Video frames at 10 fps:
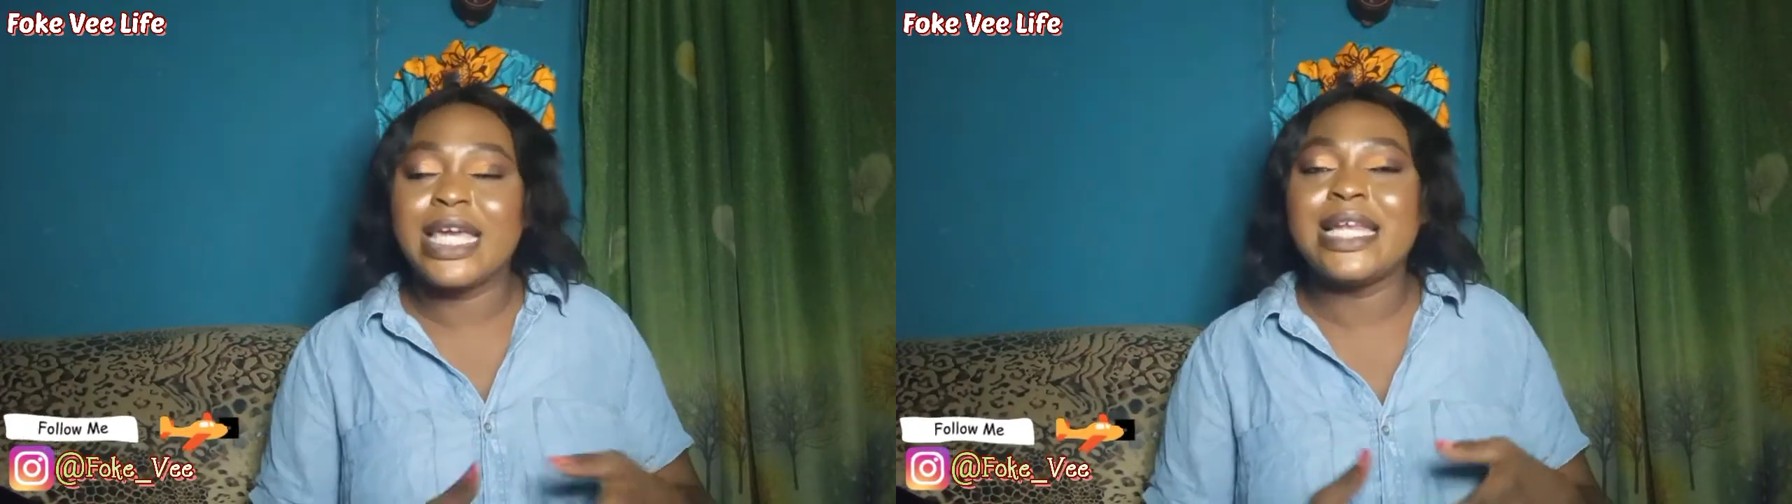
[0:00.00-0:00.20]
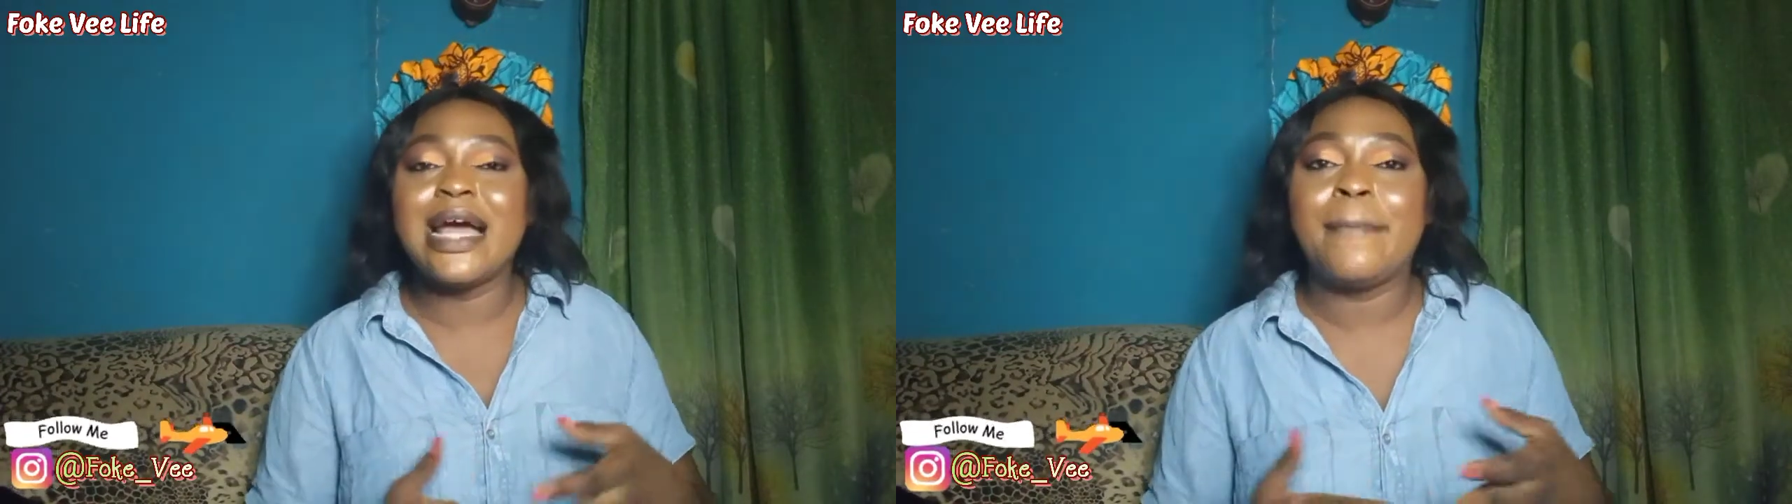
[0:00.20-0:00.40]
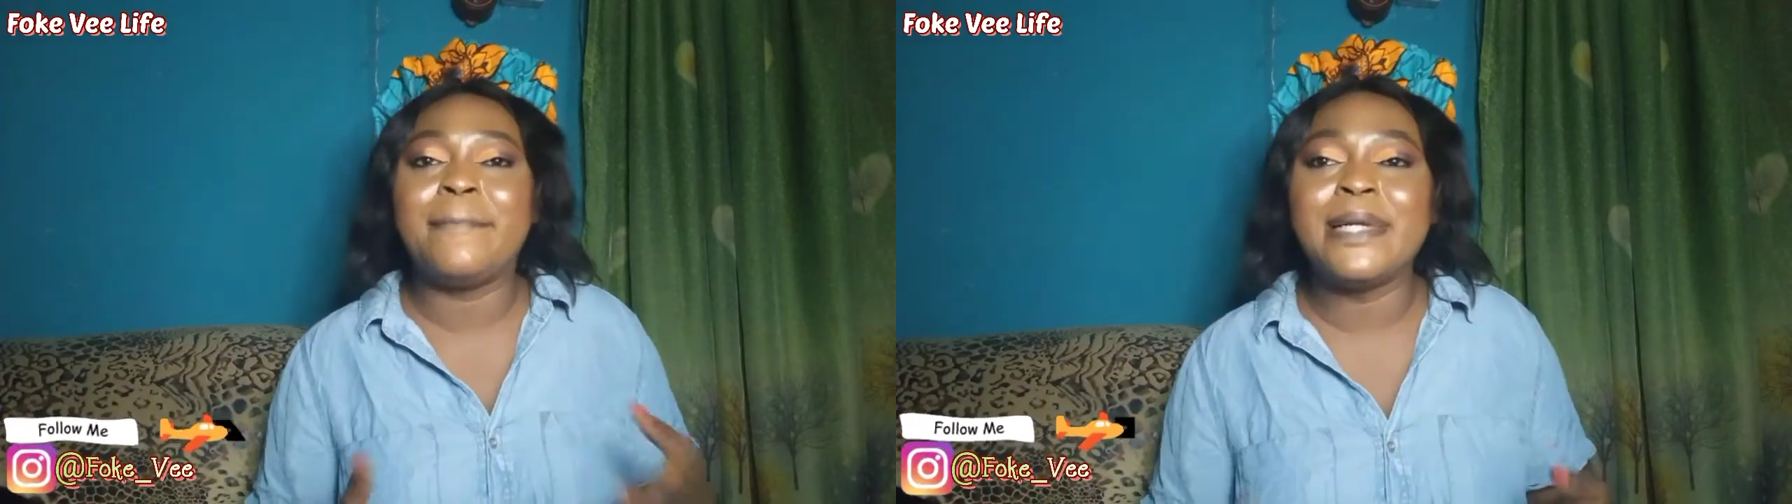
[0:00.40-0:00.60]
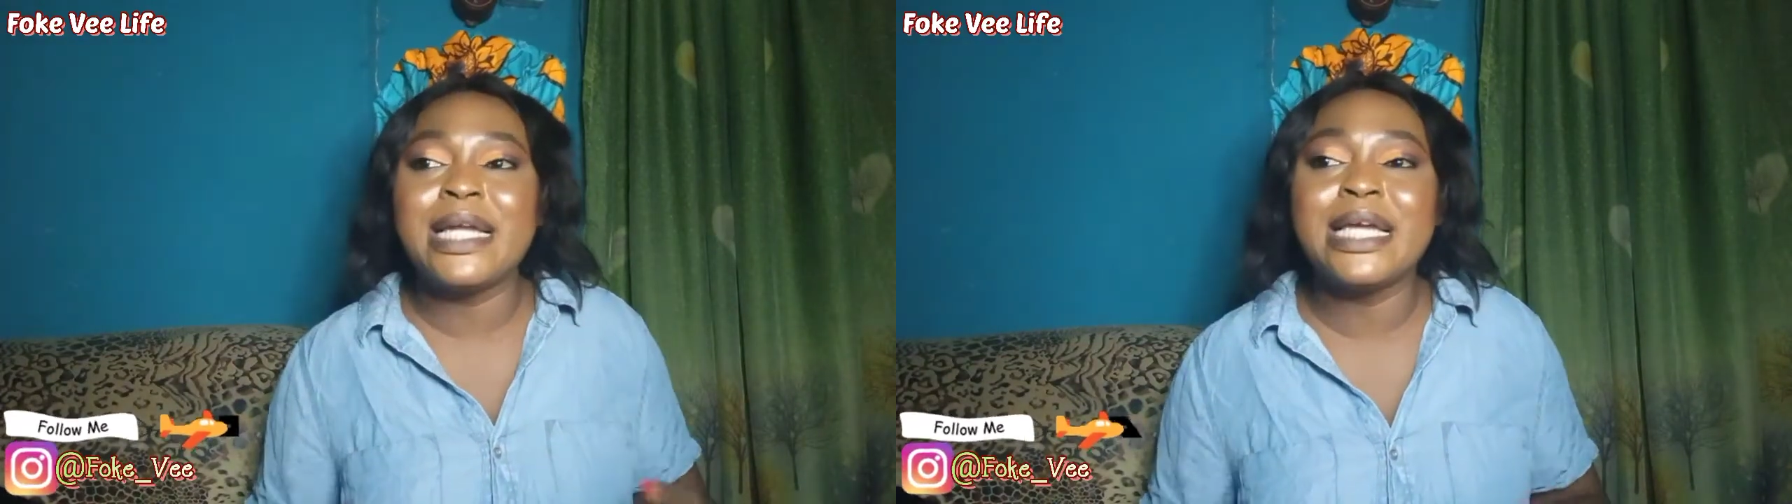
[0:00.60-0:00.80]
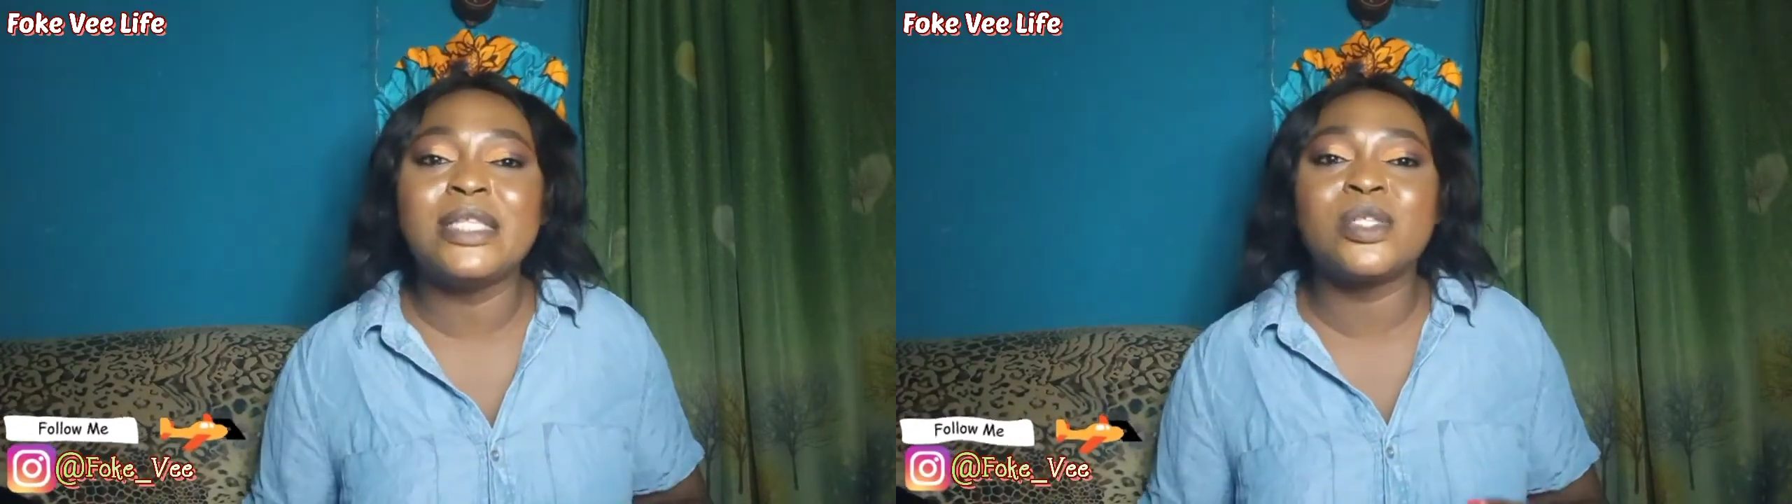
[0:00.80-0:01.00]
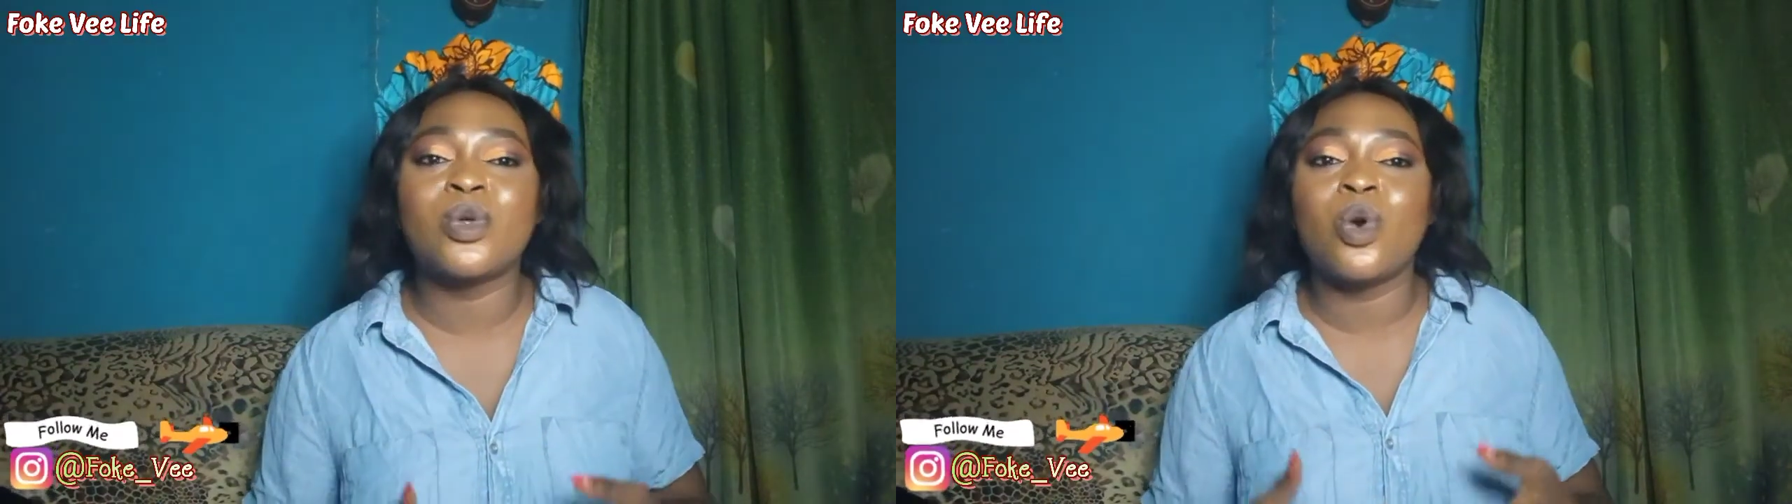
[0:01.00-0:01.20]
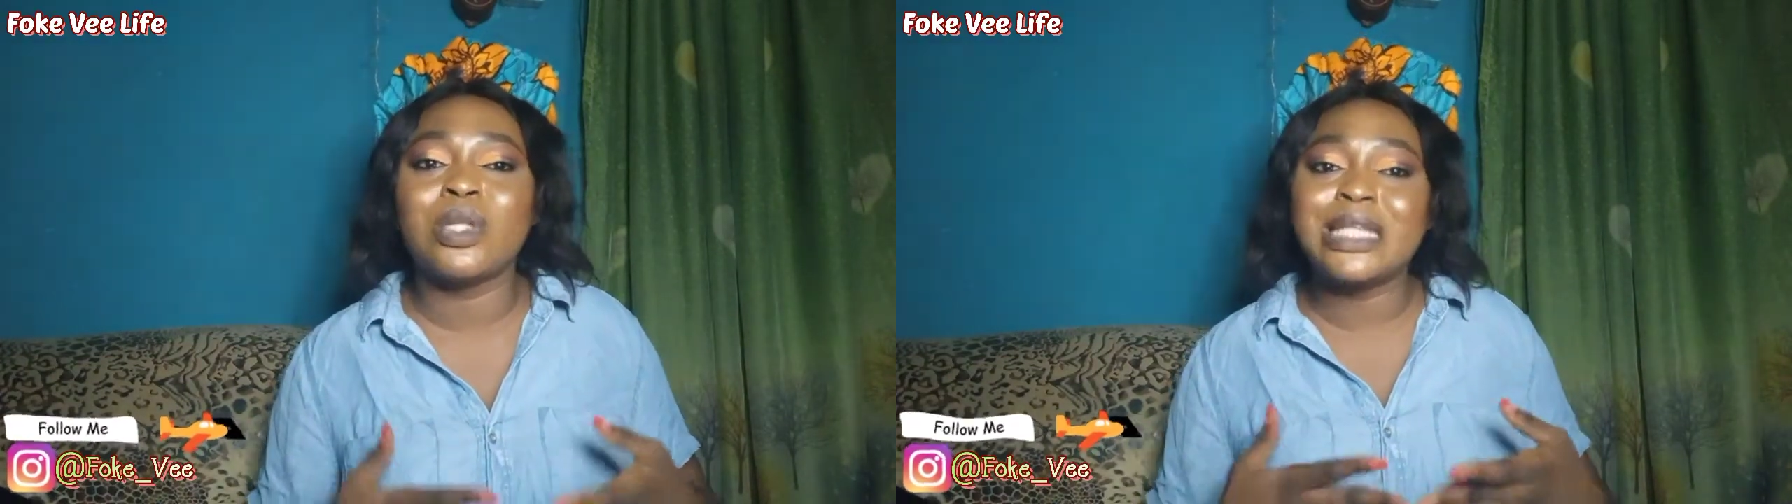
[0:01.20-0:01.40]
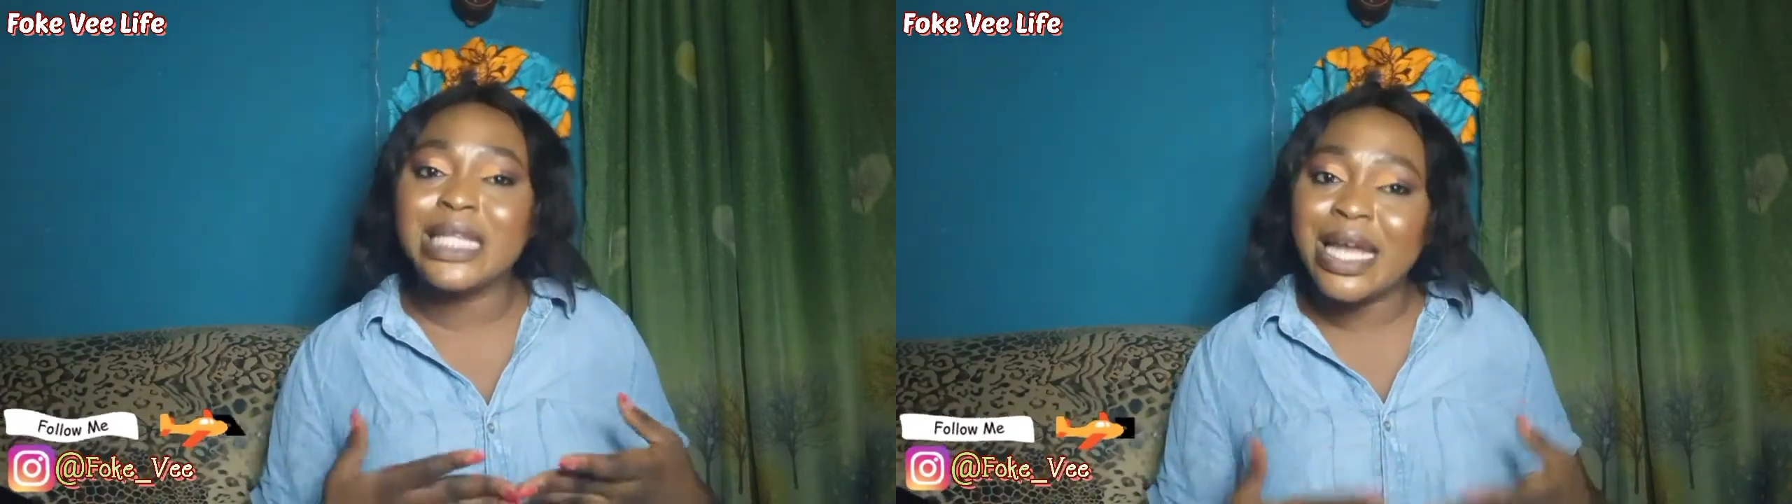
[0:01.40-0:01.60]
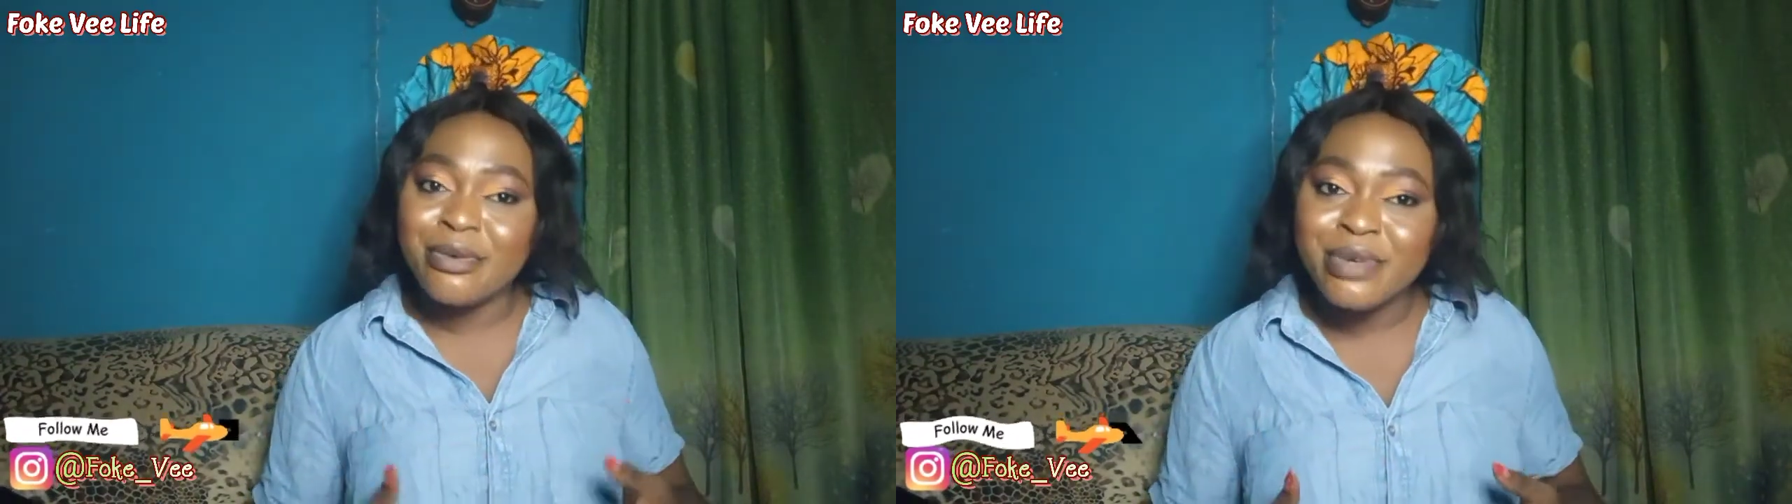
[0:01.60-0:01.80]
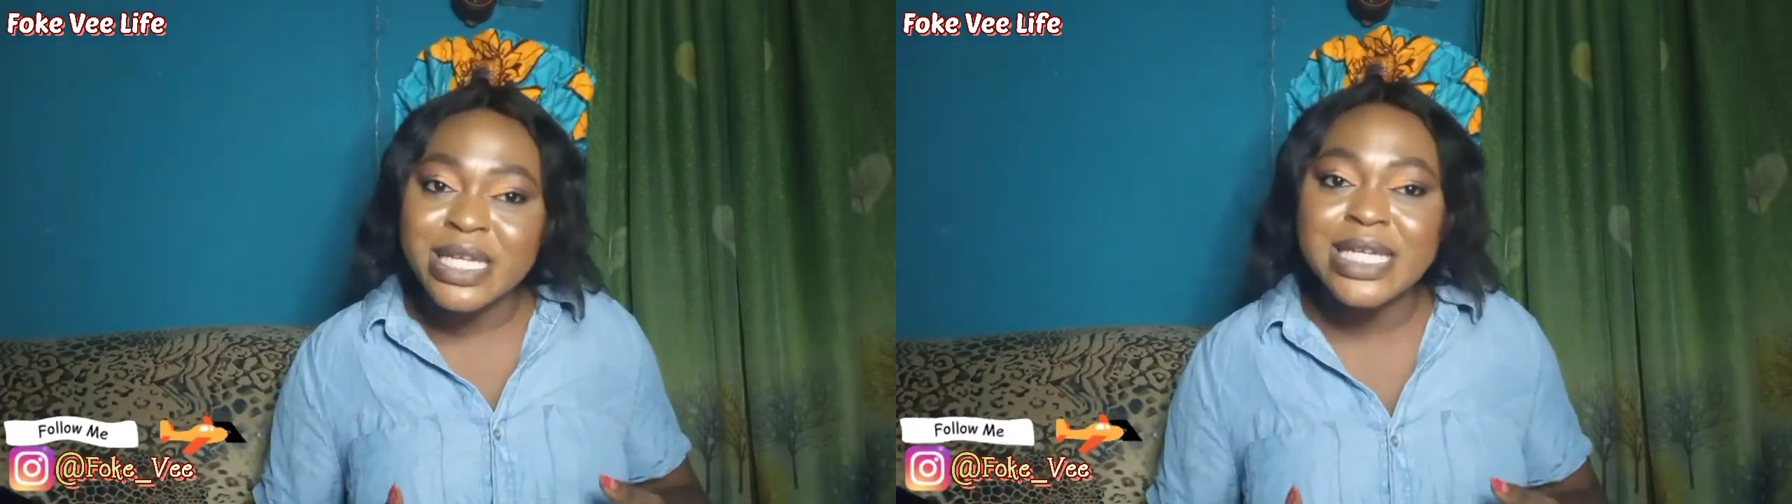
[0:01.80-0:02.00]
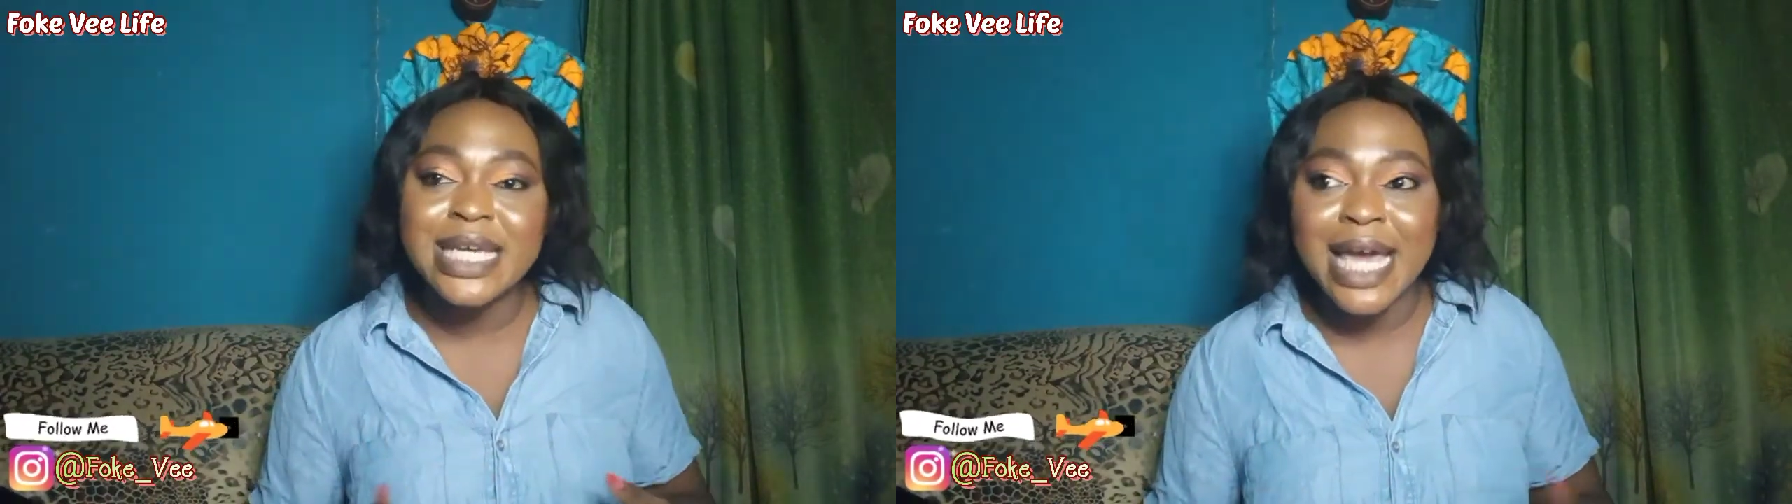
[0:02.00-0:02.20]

either plates, cutlery.